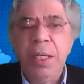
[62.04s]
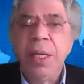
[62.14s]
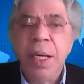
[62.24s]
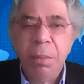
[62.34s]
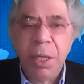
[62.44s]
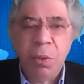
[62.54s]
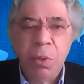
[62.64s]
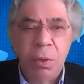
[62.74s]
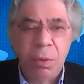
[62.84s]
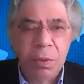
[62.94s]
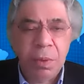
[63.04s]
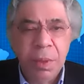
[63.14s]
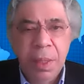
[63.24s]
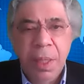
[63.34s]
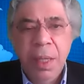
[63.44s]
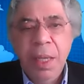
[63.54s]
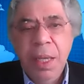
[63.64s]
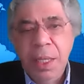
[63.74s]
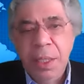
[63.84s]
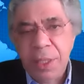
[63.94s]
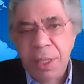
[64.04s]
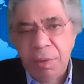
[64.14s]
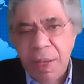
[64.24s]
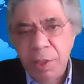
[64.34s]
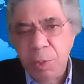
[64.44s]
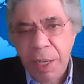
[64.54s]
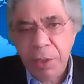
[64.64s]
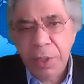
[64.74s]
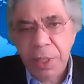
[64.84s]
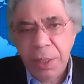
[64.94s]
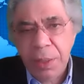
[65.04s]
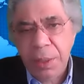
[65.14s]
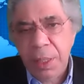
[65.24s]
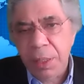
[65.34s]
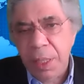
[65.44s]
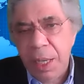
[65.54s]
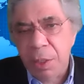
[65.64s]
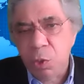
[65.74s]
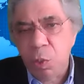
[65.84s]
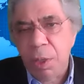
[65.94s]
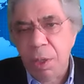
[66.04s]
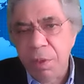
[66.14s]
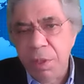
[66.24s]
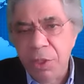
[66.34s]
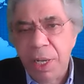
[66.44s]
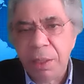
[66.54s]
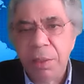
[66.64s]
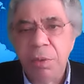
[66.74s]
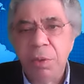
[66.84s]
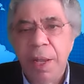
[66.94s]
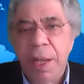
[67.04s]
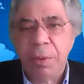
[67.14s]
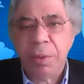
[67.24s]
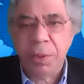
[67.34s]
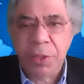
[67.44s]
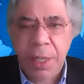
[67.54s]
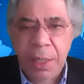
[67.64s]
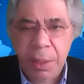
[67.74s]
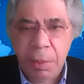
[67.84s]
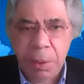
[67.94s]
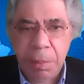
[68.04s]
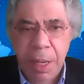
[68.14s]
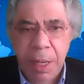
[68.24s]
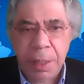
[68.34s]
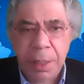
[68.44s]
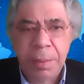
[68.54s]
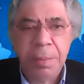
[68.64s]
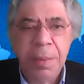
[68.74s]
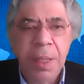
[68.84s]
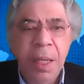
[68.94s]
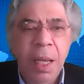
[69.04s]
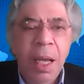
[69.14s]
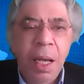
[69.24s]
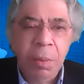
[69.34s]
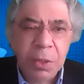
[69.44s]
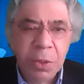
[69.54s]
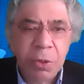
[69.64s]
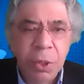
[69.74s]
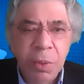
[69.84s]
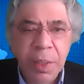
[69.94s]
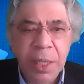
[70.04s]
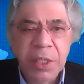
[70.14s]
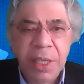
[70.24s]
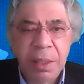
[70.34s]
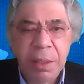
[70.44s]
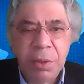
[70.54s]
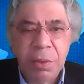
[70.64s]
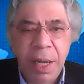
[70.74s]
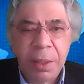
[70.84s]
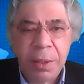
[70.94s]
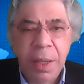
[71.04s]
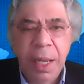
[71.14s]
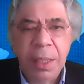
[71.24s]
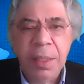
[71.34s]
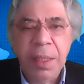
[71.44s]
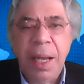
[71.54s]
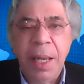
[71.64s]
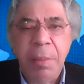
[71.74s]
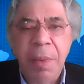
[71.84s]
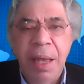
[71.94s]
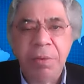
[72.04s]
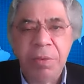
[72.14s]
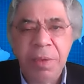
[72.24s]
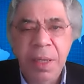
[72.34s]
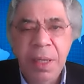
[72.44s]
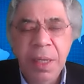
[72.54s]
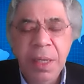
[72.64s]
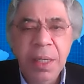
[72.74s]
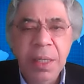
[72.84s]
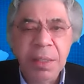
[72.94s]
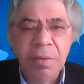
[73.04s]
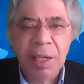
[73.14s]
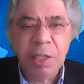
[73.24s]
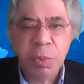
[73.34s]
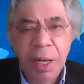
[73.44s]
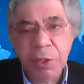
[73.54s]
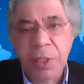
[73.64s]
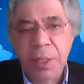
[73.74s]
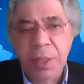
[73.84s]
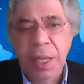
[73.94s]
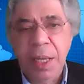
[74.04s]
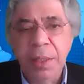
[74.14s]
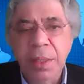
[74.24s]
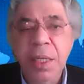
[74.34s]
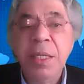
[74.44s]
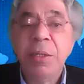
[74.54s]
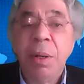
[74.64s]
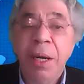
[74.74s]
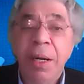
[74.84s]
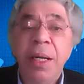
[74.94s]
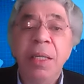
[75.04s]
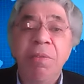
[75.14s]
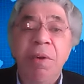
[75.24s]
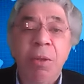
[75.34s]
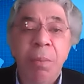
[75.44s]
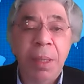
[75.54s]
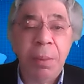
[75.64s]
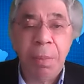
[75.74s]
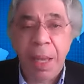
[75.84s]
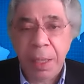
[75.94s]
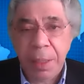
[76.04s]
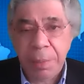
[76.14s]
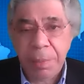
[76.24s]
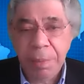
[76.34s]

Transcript: and economic growth as a vice president and as one of the executive directors at the World Bank. I was also an executive director at the IMF and a vice president at the Inter-American Development Bank.